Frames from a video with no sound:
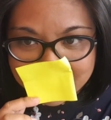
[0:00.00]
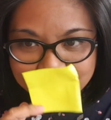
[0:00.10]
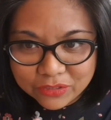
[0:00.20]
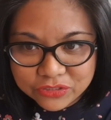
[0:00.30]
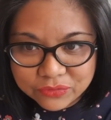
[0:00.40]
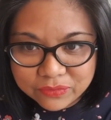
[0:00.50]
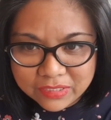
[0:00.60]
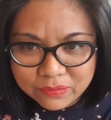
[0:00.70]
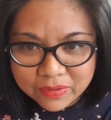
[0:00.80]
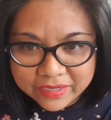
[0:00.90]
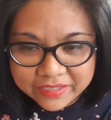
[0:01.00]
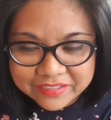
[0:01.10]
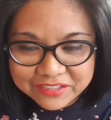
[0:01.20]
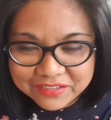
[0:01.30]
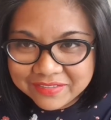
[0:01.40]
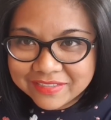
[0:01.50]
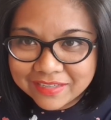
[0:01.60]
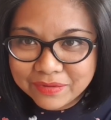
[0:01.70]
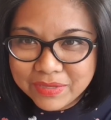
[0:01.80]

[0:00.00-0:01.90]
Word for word: I'm not sure really why I didn't.